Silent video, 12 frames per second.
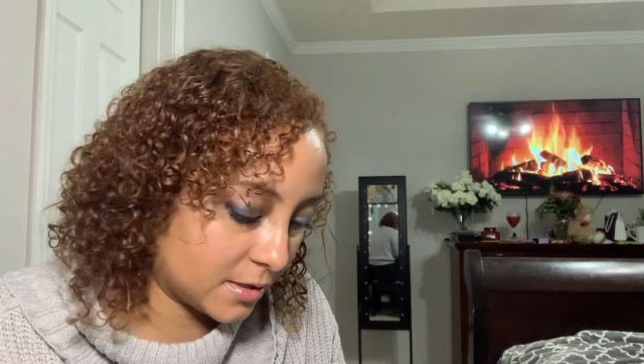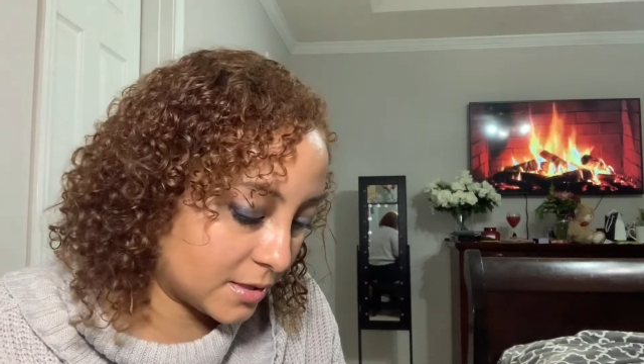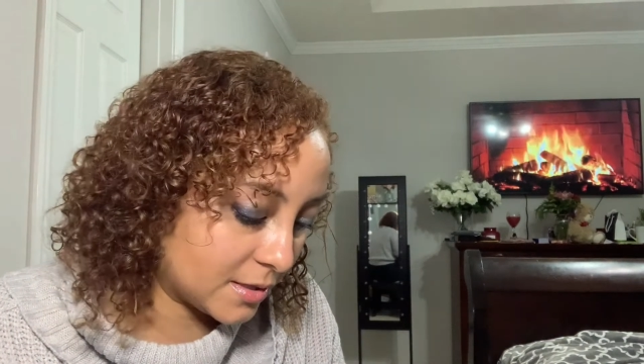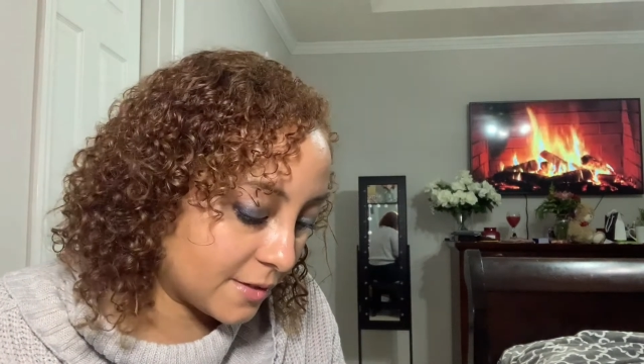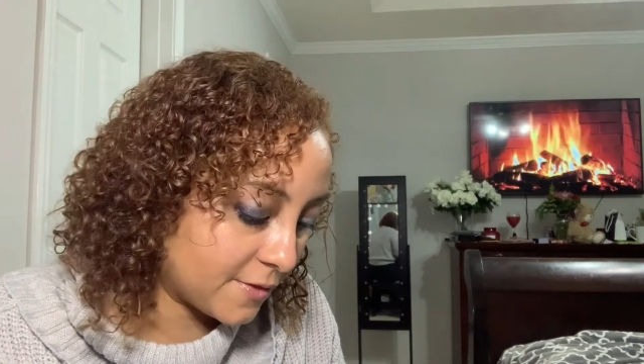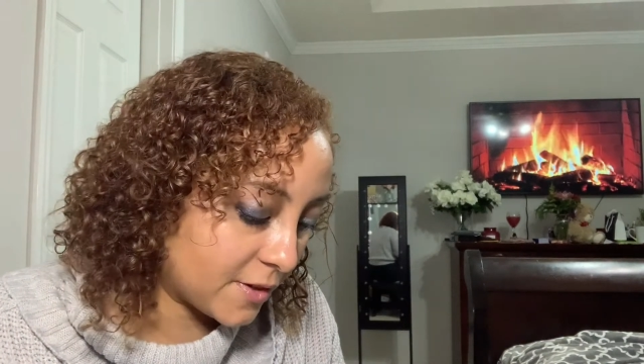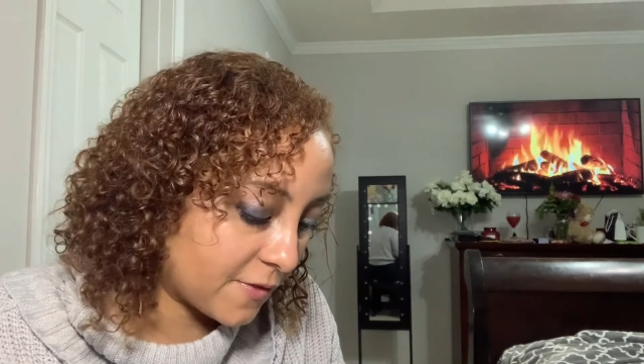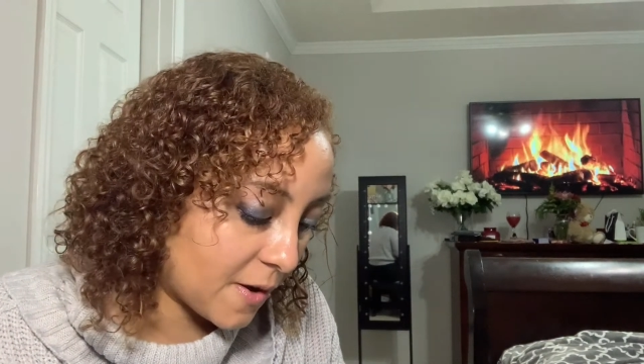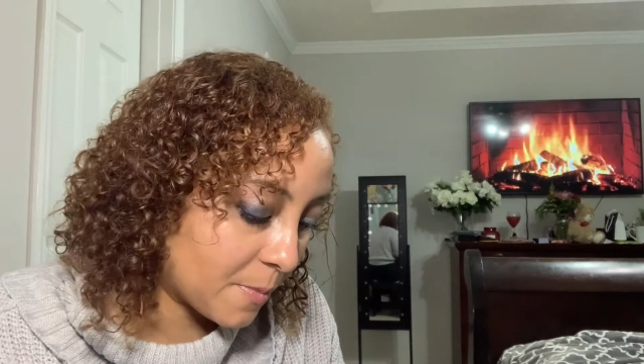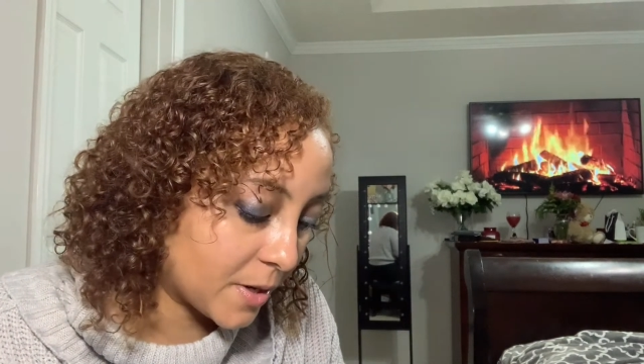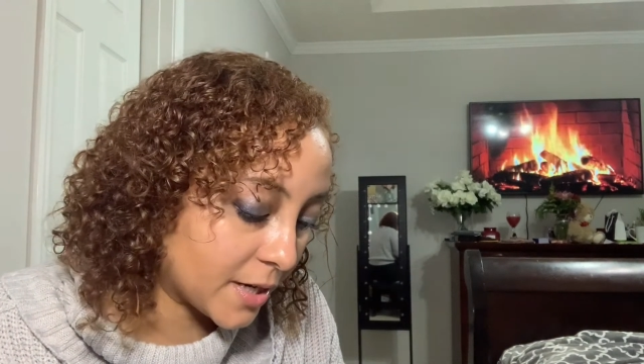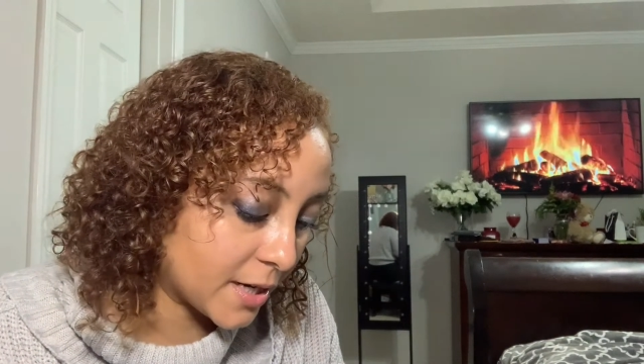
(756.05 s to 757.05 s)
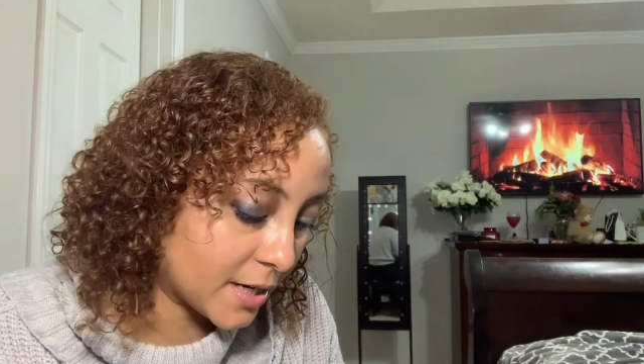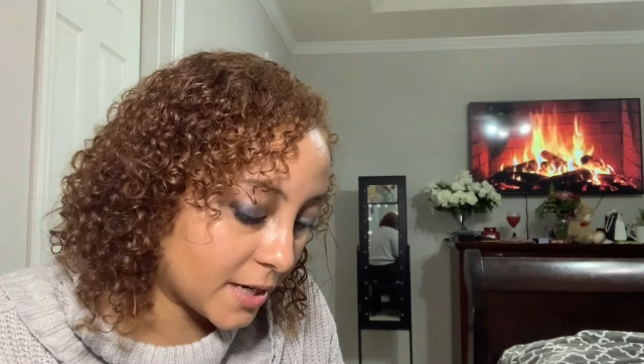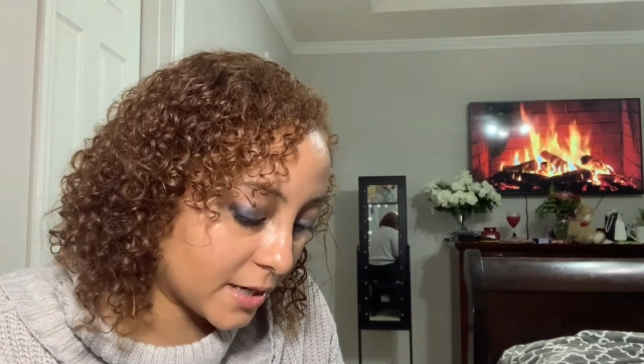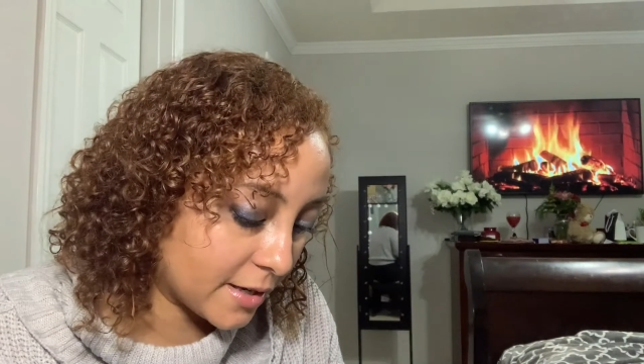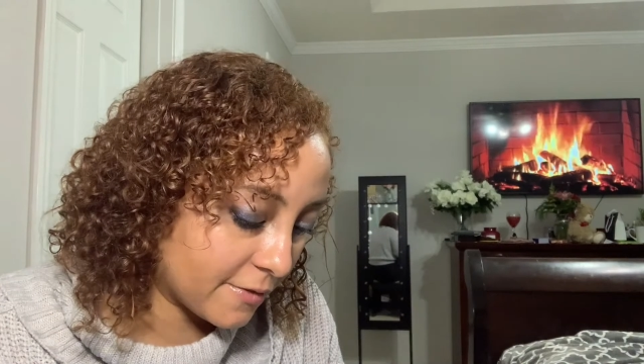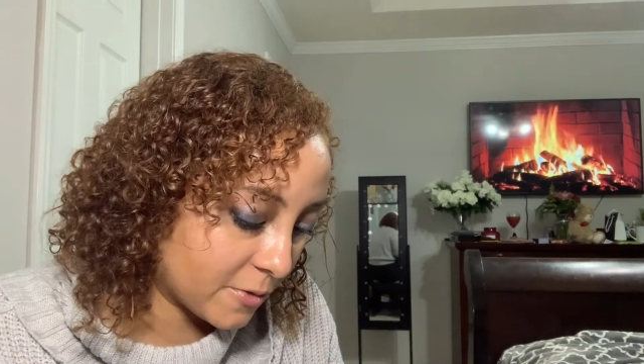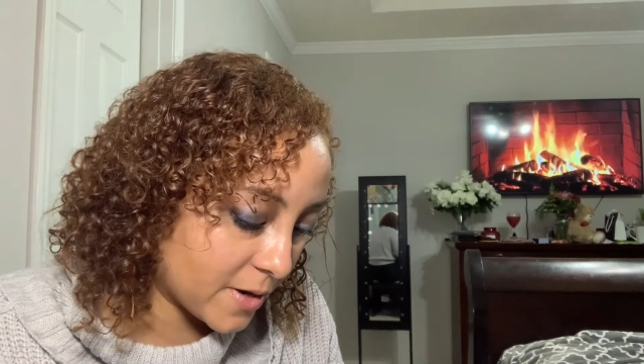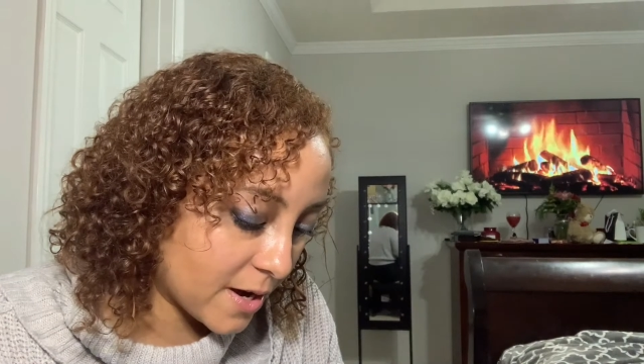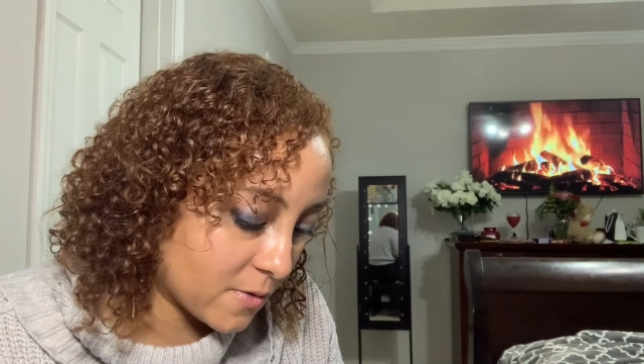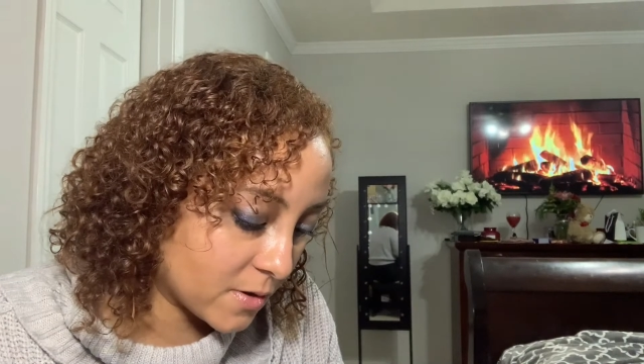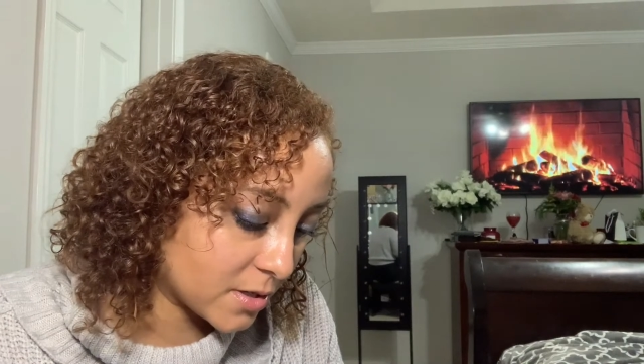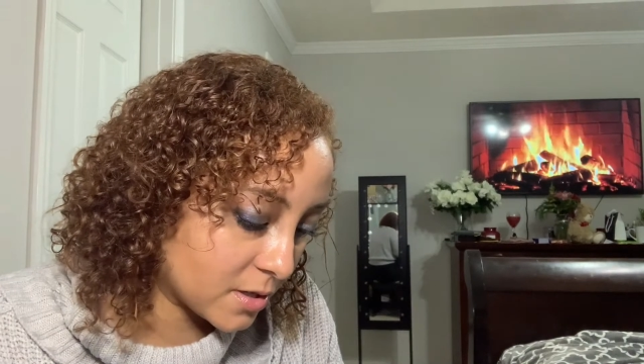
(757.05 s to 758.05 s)
Because even if I put it in a giveaway, I
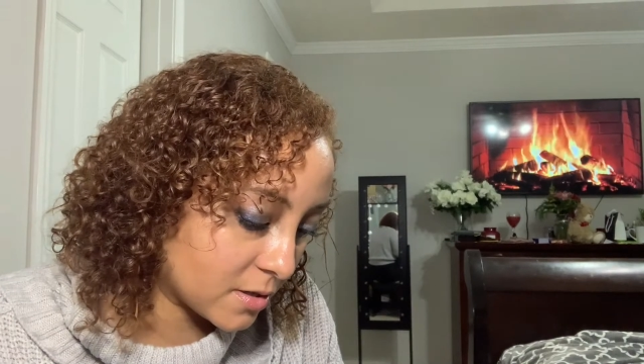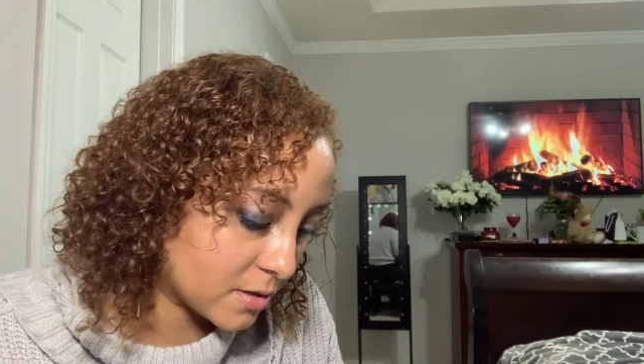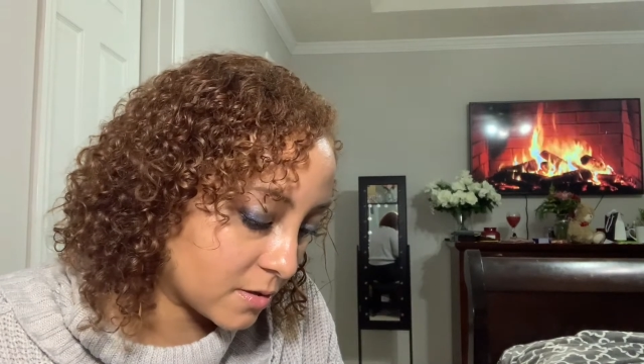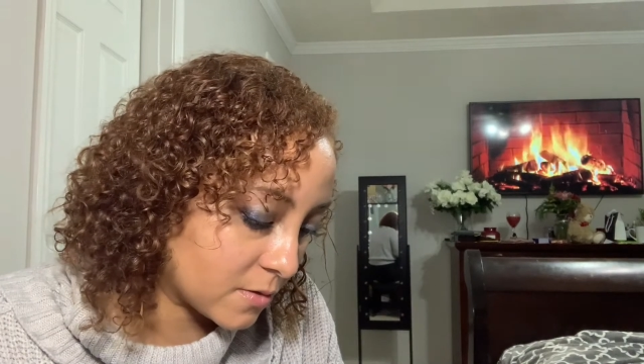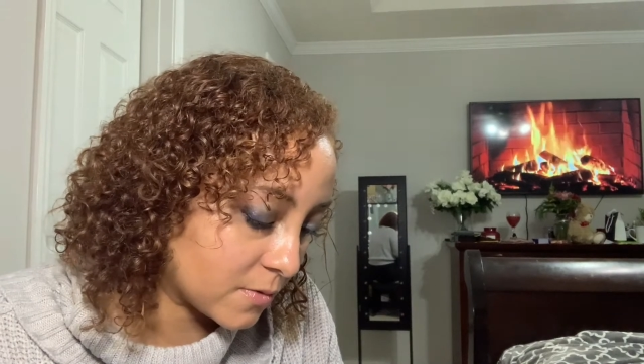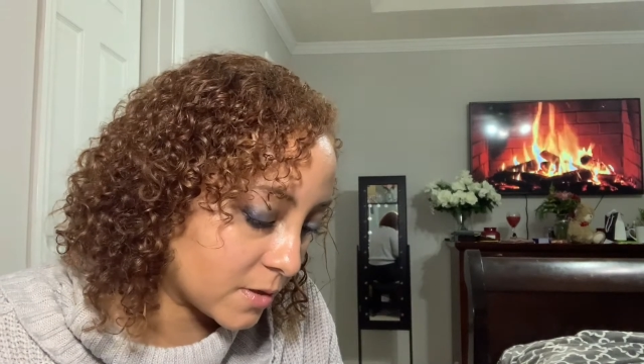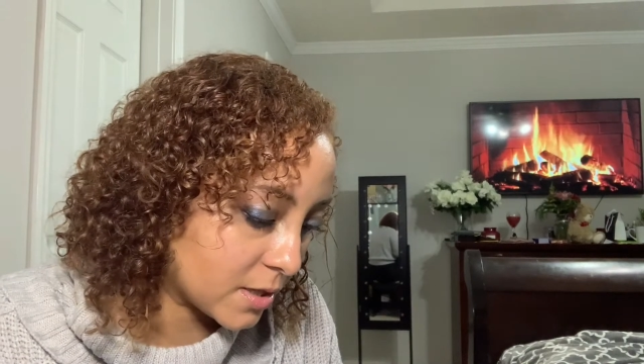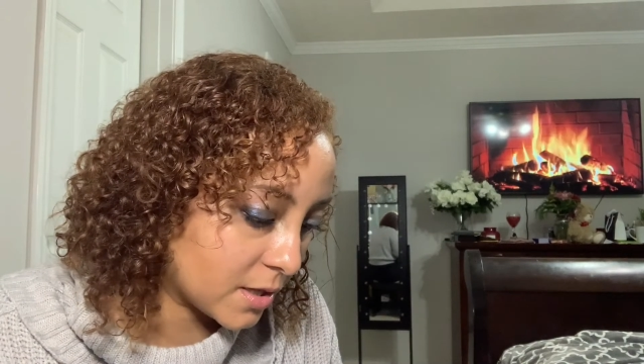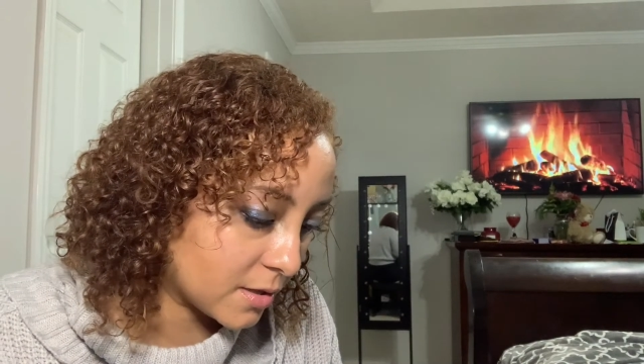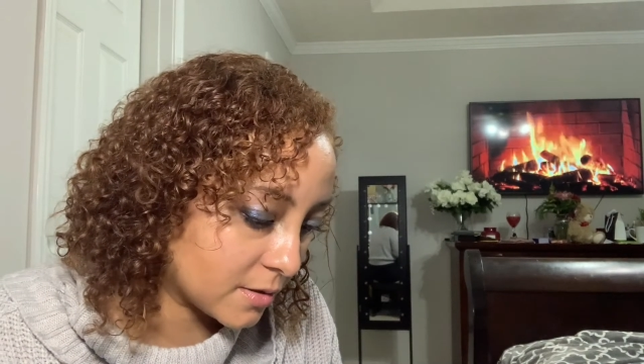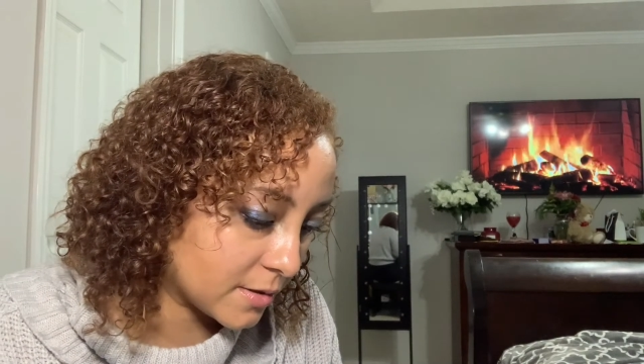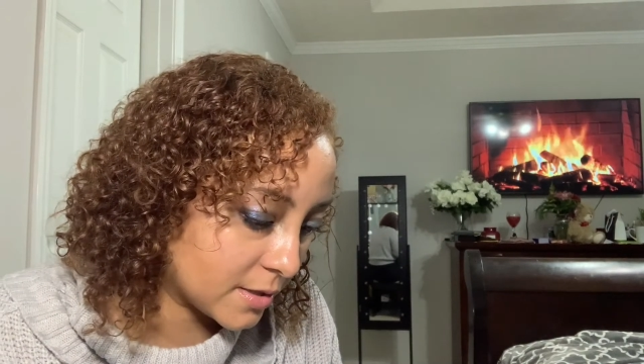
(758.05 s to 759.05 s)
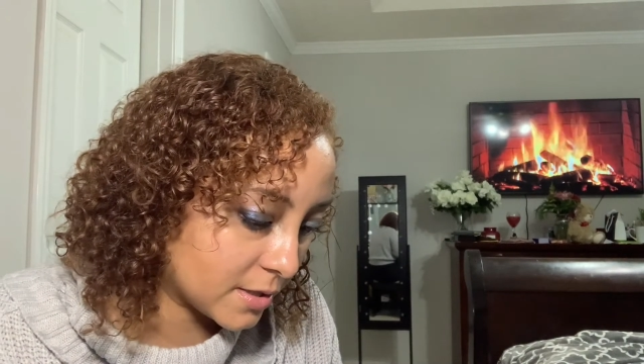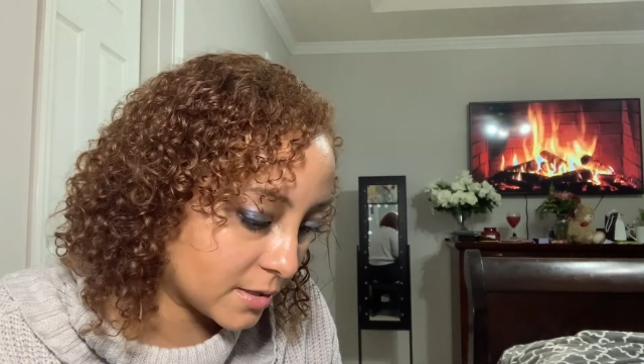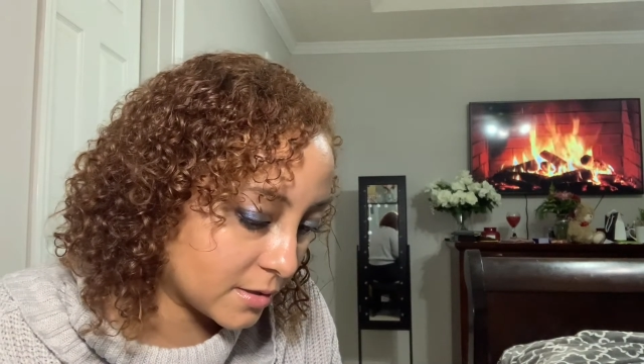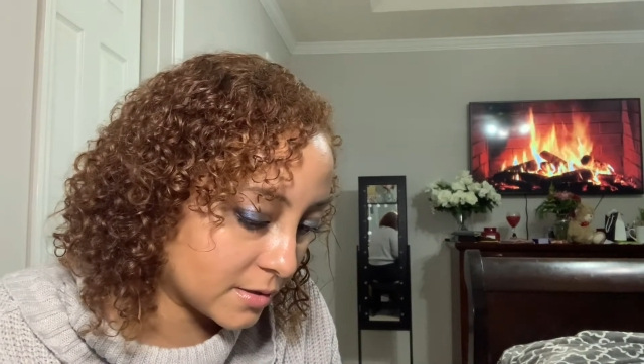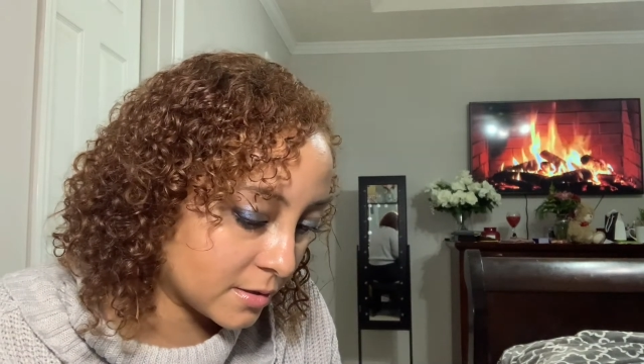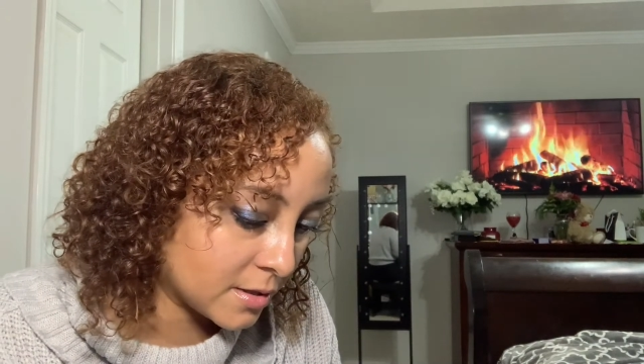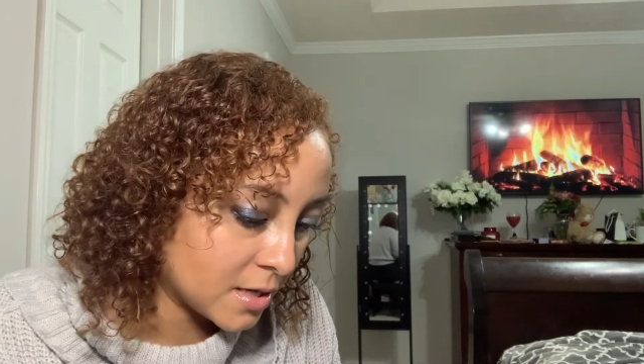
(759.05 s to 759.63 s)
want y'all to know what color it is.